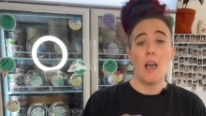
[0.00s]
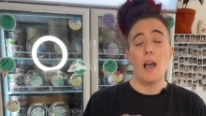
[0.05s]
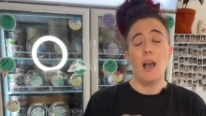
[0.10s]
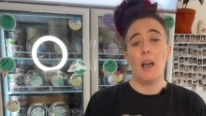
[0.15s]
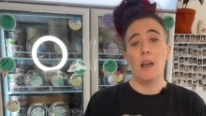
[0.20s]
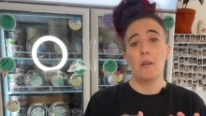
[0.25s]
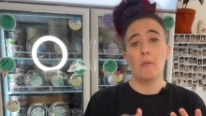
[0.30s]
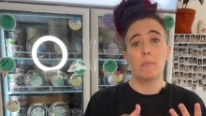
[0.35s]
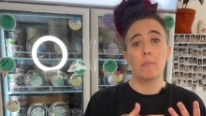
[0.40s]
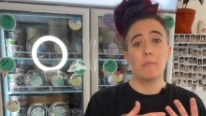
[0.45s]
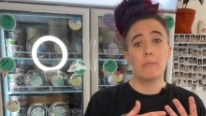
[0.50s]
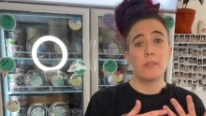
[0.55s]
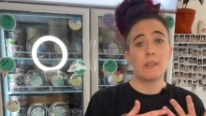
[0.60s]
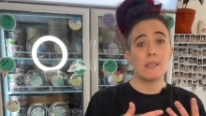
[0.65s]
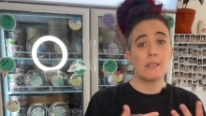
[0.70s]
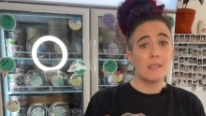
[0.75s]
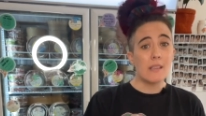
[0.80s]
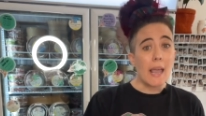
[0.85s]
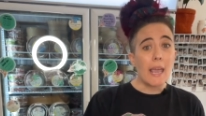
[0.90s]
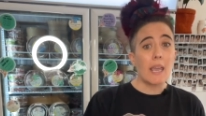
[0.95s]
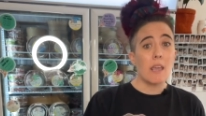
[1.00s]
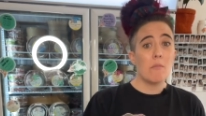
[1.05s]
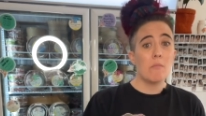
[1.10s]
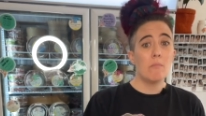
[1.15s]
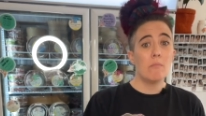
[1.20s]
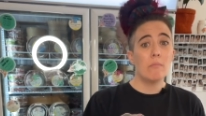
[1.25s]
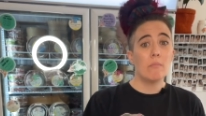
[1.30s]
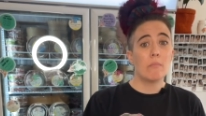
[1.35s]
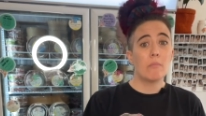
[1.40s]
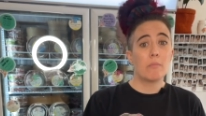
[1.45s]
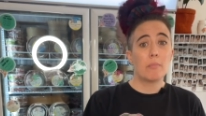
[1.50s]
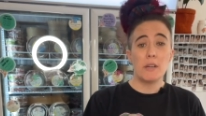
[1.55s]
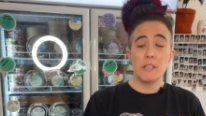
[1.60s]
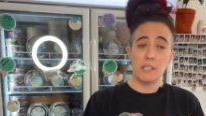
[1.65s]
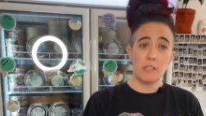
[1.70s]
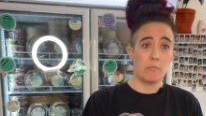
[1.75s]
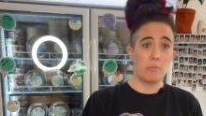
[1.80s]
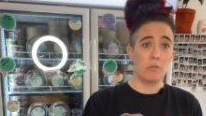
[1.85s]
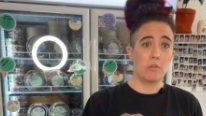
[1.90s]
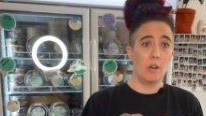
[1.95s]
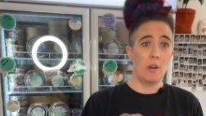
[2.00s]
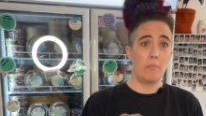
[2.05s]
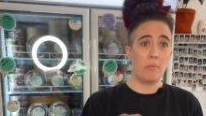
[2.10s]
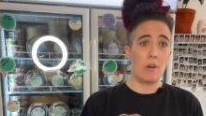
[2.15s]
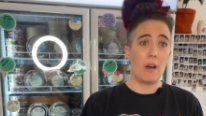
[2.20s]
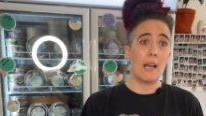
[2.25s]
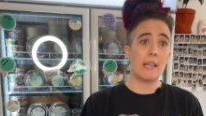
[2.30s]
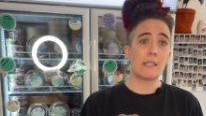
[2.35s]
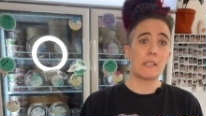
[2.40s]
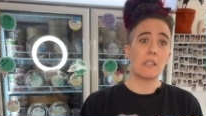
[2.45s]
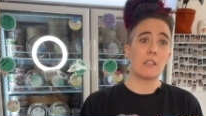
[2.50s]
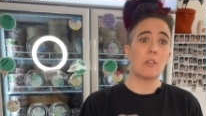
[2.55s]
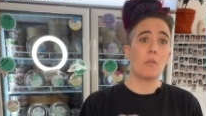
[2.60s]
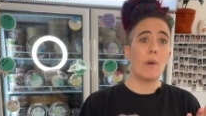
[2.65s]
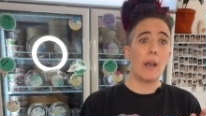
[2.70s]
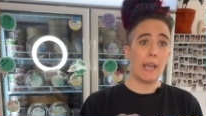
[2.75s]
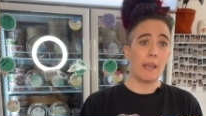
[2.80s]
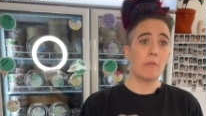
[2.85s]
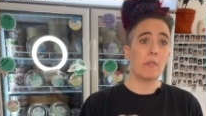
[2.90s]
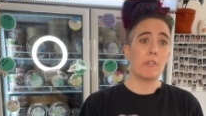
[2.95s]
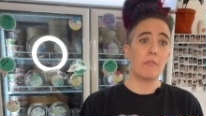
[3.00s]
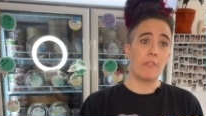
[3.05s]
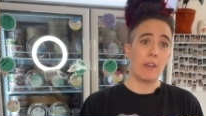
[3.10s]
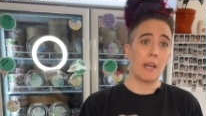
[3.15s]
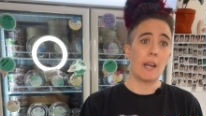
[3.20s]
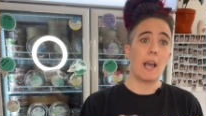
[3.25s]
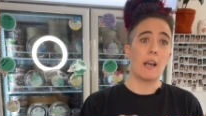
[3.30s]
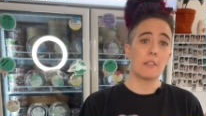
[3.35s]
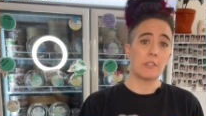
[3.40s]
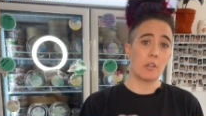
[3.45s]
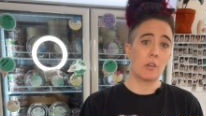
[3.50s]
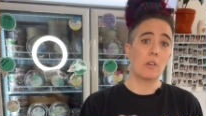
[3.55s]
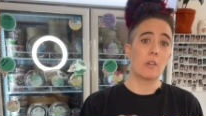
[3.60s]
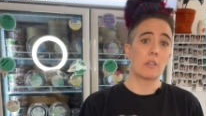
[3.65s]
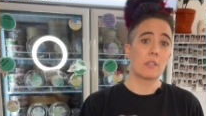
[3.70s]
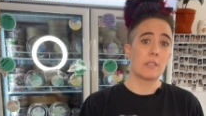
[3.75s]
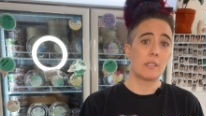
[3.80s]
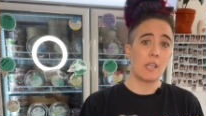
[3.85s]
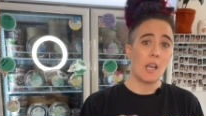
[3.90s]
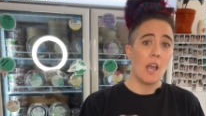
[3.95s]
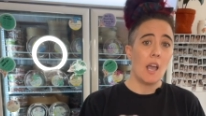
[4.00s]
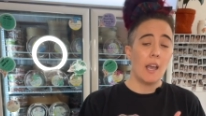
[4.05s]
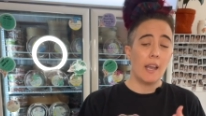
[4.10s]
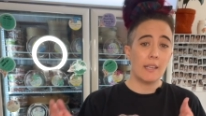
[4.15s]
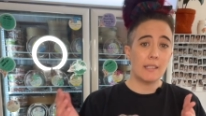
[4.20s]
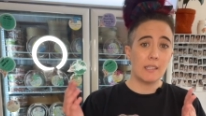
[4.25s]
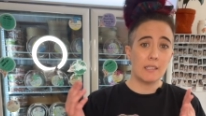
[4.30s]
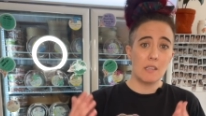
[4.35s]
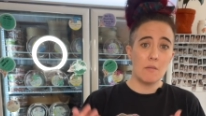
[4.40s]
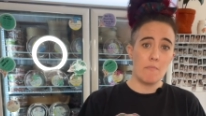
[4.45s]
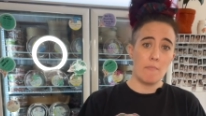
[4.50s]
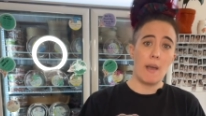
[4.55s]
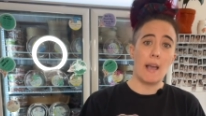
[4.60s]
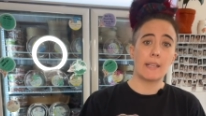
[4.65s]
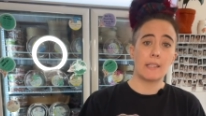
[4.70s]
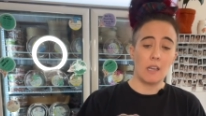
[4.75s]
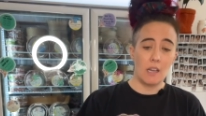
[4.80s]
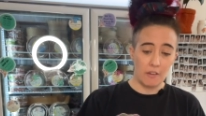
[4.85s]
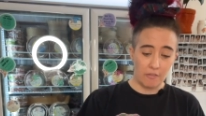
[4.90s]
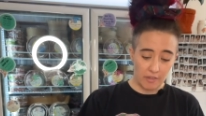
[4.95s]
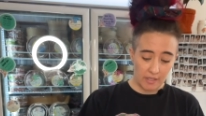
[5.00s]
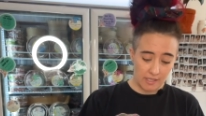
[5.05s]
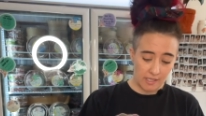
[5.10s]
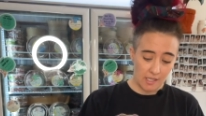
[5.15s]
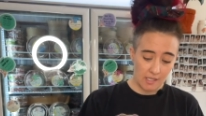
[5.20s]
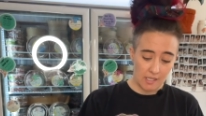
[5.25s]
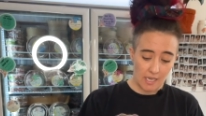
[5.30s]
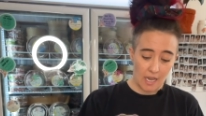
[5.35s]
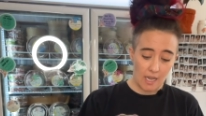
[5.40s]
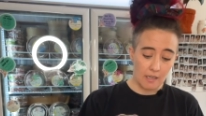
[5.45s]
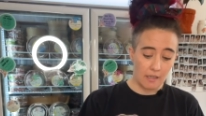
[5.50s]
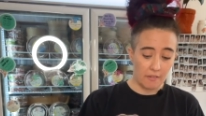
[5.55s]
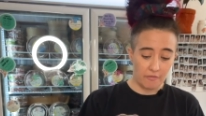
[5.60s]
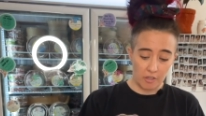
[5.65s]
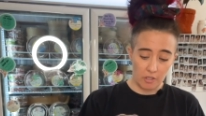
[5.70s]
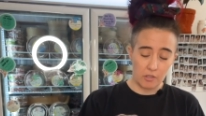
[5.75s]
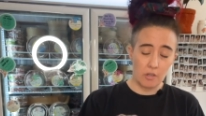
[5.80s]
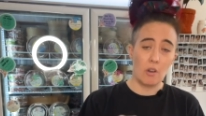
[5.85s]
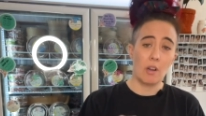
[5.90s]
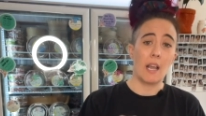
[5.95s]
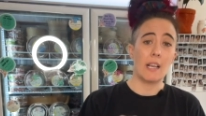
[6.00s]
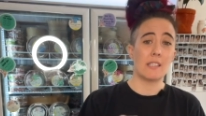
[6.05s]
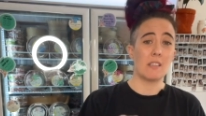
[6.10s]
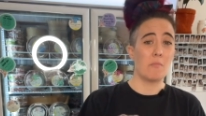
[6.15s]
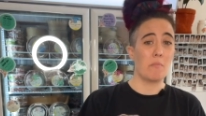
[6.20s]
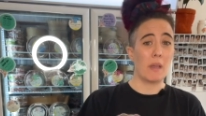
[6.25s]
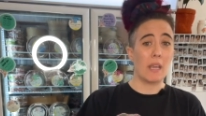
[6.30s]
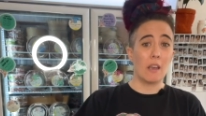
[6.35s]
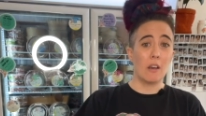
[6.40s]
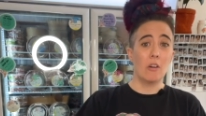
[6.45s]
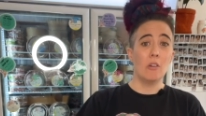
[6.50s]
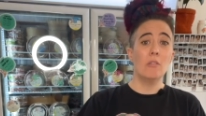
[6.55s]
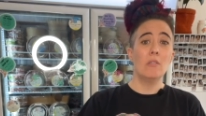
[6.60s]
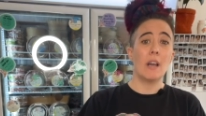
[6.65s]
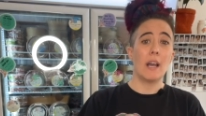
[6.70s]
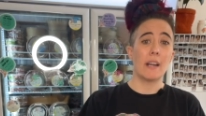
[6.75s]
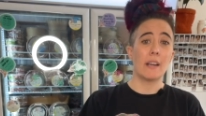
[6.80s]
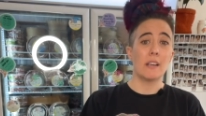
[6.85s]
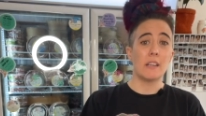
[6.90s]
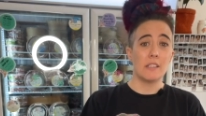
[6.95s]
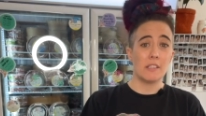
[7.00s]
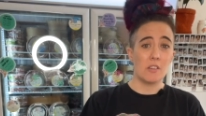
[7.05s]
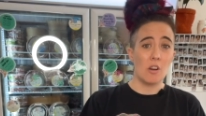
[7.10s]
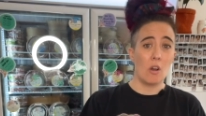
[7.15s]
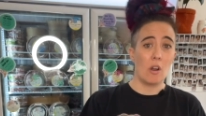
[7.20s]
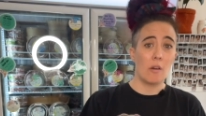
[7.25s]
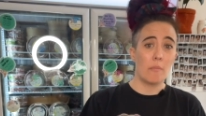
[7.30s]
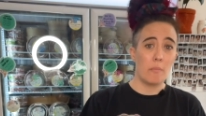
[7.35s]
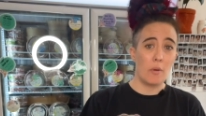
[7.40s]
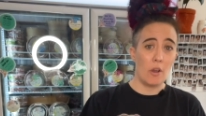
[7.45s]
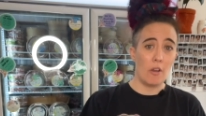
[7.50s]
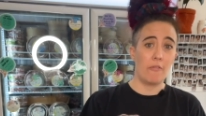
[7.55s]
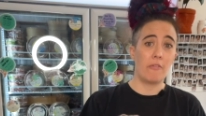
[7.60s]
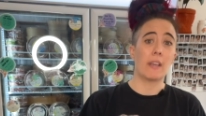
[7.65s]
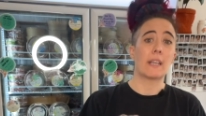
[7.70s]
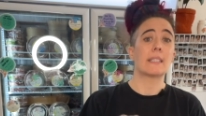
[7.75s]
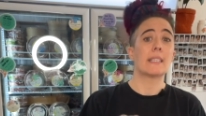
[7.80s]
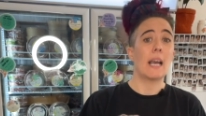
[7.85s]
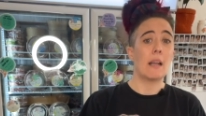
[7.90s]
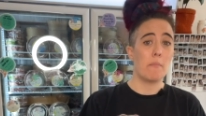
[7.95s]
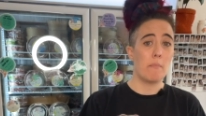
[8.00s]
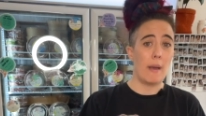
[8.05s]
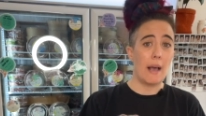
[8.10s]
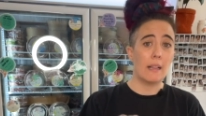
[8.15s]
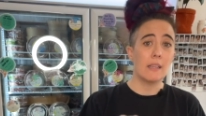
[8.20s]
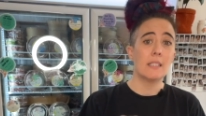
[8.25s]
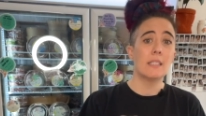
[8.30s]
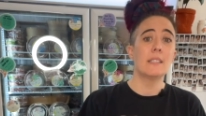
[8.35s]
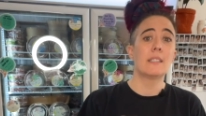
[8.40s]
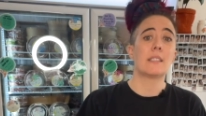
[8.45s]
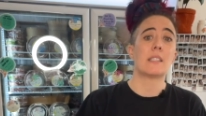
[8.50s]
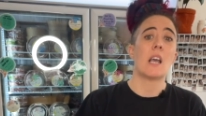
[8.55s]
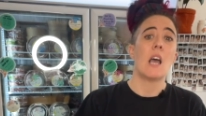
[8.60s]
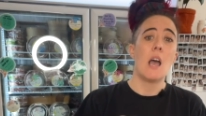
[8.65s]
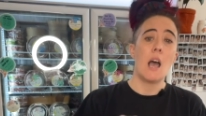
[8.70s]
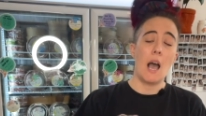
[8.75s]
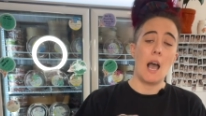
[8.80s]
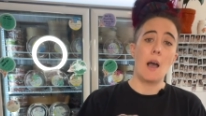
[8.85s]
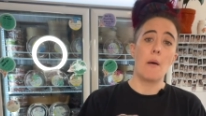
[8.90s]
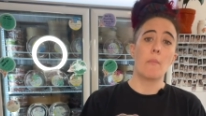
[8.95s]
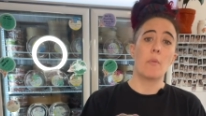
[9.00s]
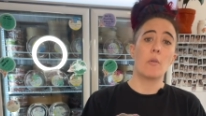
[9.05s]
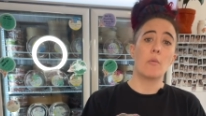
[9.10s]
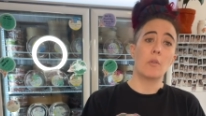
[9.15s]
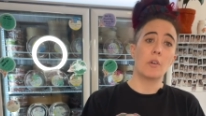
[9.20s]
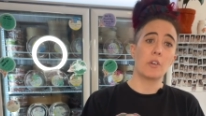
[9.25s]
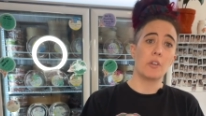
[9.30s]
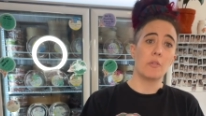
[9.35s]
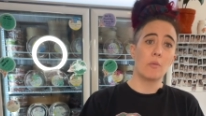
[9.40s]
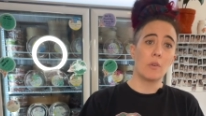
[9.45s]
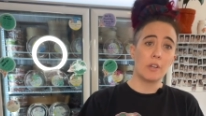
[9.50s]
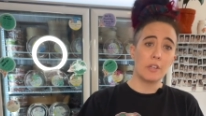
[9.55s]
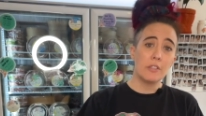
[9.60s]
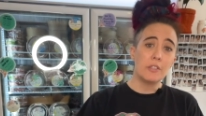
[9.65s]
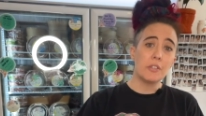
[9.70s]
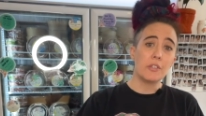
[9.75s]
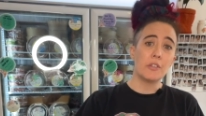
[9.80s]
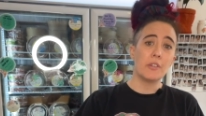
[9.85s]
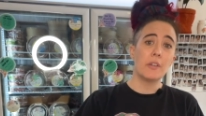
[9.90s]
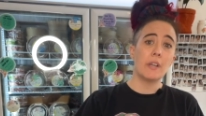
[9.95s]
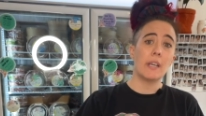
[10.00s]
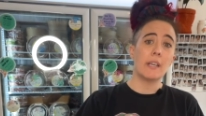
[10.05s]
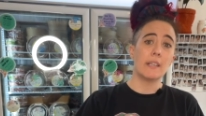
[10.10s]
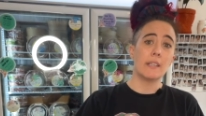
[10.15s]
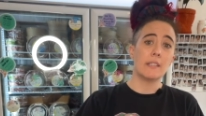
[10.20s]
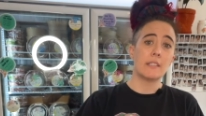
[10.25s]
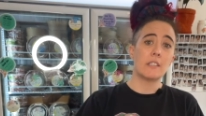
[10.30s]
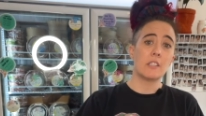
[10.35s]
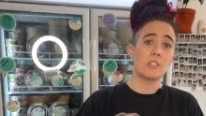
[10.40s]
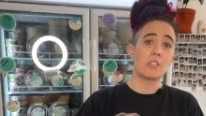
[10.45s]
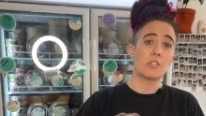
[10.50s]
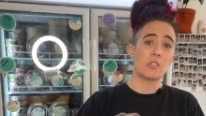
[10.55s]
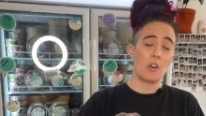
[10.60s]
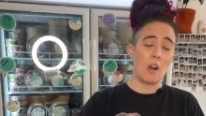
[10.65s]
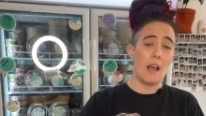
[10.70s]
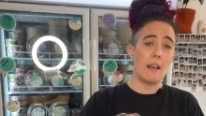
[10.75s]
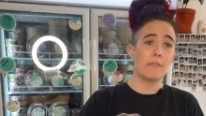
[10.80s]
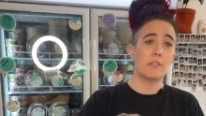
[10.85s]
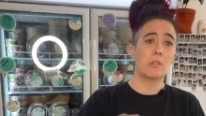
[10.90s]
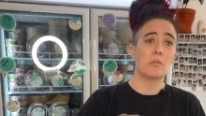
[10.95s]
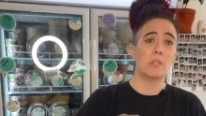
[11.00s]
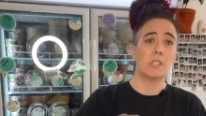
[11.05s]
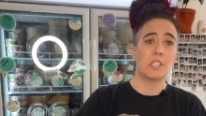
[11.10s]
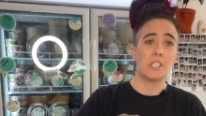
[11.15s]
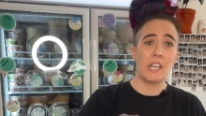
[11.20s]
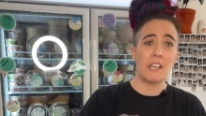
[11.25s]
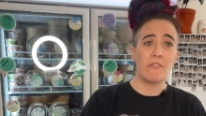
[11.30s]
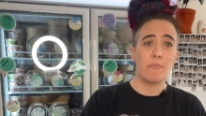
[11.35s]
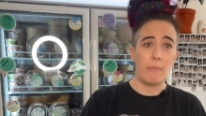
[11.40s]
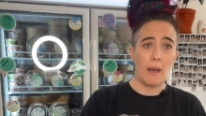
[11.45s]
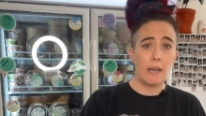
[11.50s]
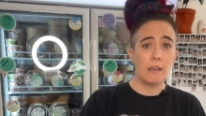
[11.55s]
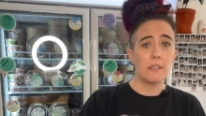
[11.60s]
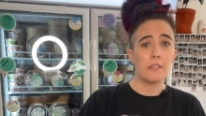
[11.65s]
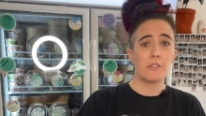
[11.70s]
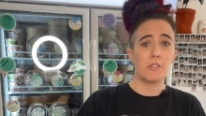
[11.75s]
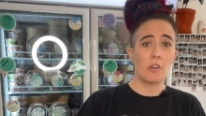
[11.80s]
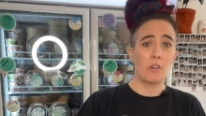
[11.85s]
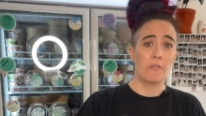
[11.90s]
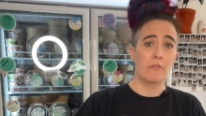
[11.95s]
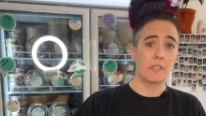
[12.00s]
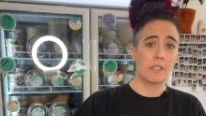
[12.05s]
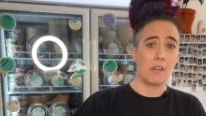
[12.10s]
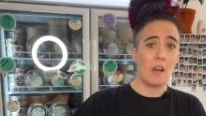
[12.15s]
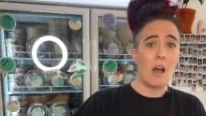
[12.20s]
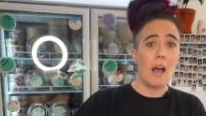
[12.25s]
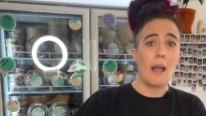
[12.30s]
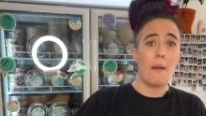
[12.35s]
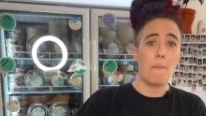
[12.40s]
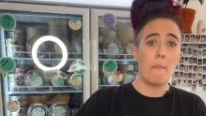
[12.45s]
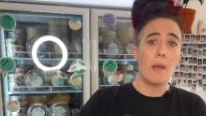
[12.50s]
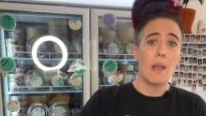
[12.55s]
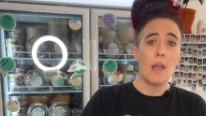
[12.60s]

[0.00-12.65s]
Um, the same principle applies to the way we feed our dogs. It doesn't matter if you sit down, if your dog has a meal and it is not perfect and balanced, um, but what you want to do is strive to achieve balance over time.